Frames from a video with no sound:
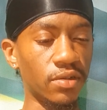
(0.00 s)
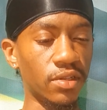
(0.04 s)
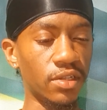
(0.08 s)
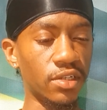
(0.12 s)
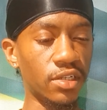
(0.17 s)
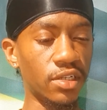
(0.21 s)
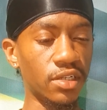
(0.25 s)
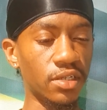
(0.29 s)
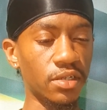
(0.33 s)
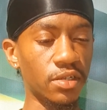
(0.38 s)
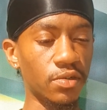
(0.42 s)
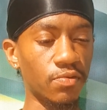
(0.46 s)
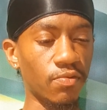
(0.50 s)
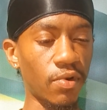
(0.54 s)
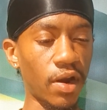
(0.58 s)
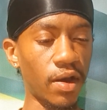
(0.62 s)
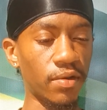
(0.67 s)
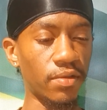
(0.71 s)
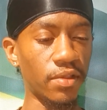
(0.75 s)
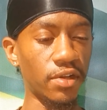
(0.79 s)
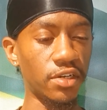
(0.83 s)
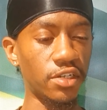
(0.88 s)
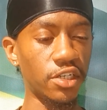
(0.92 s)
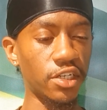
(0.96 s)
This is
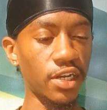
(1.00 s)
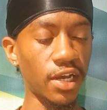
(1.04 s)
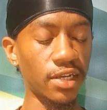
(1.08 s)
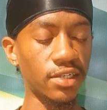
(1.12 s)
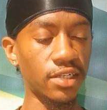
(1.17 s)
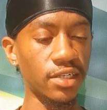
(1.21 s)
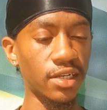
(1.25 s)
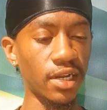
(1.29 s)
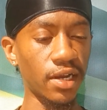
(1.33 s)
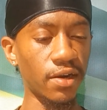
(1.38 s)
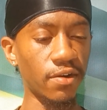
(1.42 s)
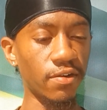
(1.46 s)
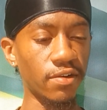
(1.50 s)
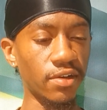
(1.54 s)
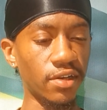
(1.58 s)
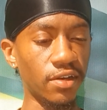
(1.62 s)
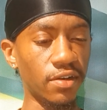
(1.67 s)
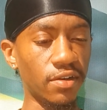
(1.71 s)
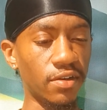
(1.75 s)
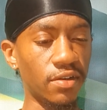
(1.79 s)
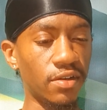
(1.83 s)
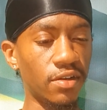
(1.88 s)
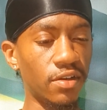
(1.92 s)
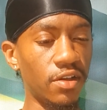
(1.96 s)
around the chest
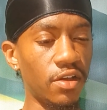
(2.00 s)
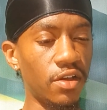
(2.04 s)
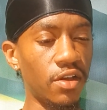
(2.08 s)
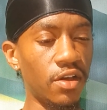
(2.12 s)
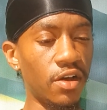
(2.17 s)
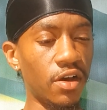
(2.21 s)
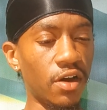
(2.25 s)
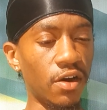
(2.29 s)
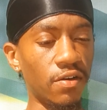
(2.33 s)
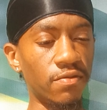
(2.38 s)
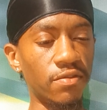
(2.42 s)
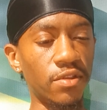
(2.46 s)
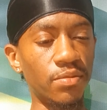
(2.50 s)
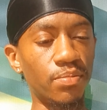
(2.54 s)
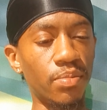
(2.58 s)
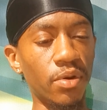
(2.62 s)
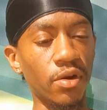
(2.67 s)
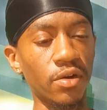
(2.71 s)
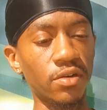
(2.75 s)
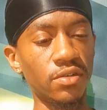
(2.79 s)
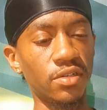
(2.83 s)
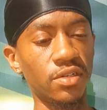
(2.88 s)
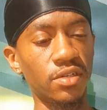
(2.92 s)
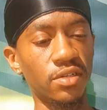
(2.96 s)
area of the
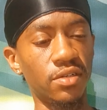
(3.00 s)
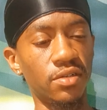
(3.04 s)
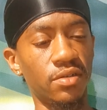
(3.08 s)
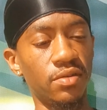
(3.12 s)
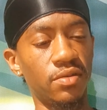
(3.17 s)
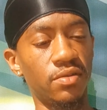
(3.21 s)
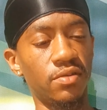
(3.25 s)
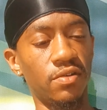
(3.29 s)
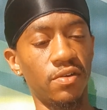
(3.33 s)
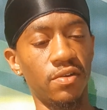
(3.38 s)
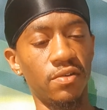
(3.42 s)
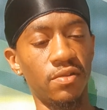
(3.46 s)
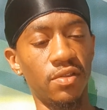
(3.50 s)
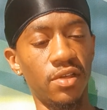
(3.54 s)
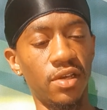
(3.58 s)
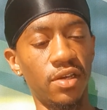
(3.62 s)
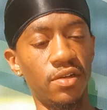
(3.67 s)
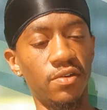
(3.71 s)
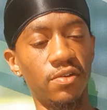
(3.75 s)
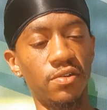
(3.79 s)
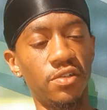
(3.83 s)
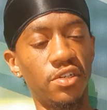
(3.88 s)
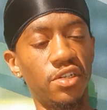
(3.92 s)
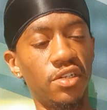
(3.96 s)
person or the
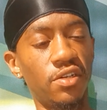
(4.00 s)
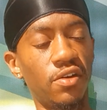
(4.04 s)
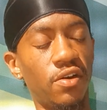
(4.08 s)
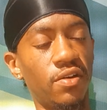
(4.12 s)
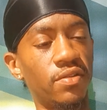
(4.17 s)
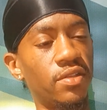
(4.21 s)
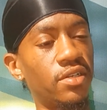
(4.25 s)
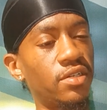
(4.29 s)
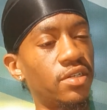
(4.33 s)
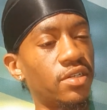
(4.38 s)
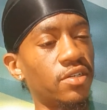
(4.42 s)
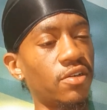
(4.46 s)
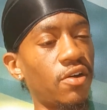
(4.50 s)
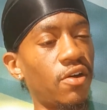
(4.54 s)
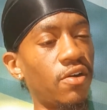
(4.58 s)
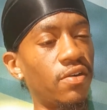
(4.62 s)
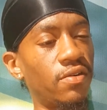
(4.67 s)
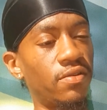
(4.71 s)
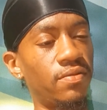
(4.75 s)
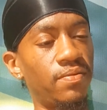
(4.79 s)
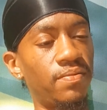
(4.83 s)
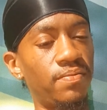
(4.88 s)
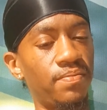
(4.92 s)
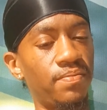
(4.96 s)
energy on this card.